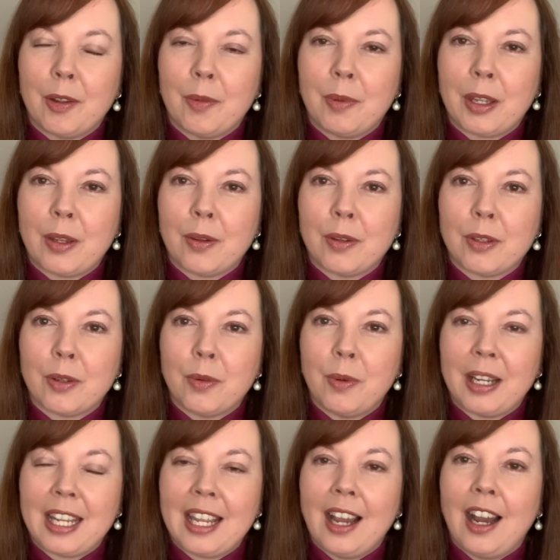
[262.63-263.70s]
Because
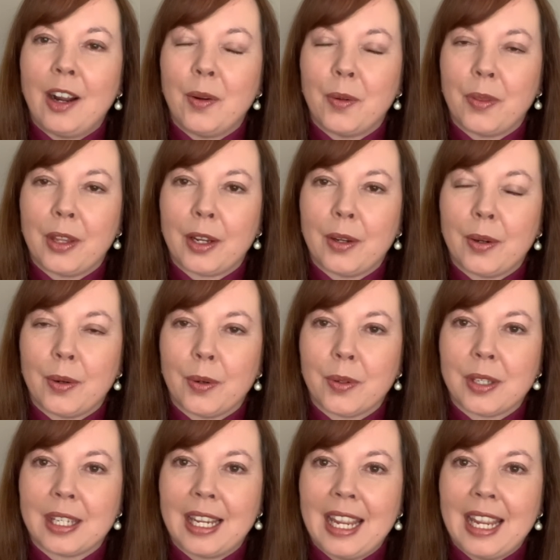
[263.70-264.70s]
when he hung on the cross,